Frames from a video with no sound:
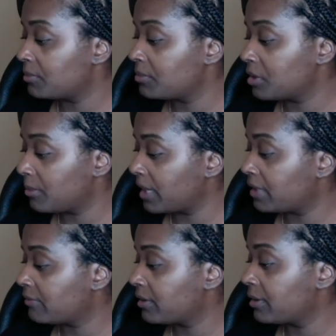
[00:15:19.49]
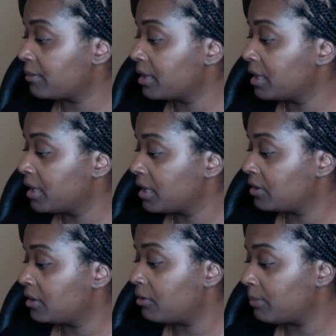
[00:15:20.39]
nobody from
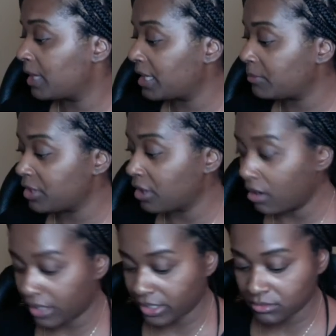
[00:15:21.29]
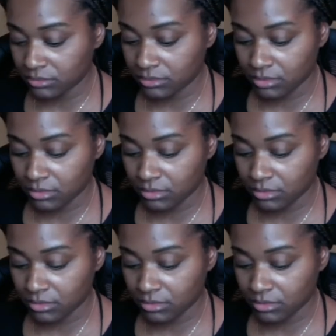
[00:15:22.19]
no man with a heart.